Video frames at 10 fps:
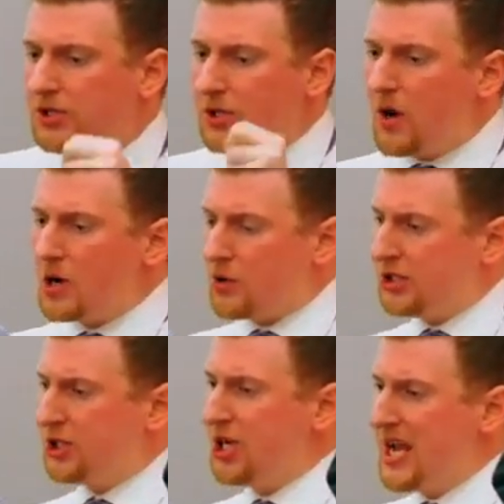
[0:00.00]
saw
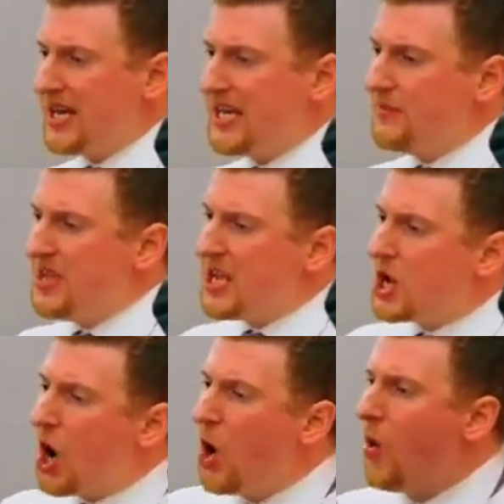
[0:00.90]
Christianity being
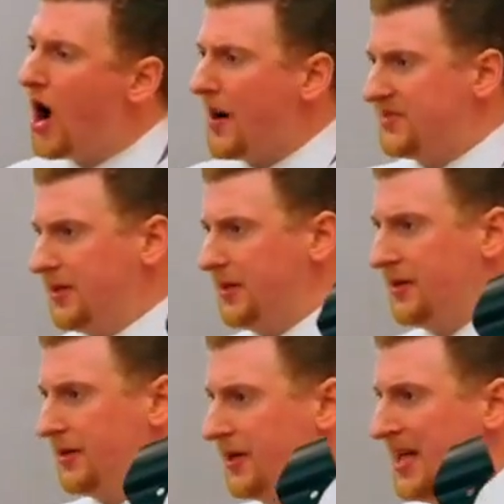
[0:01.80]
co-opted
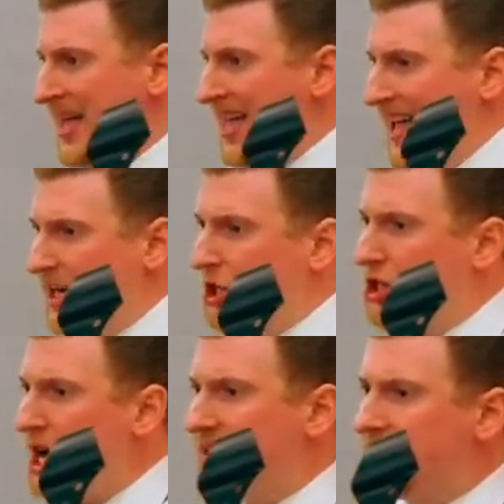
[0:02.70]
and
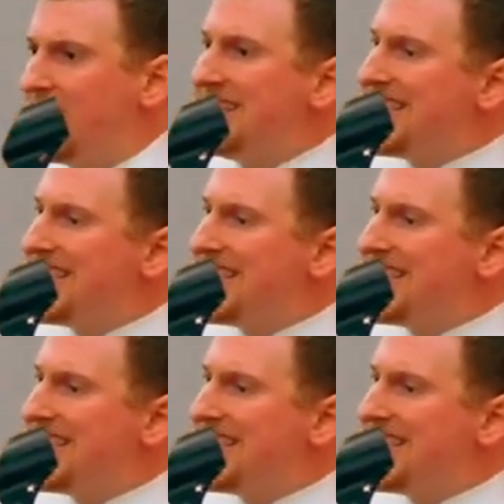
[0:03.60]
adjusted and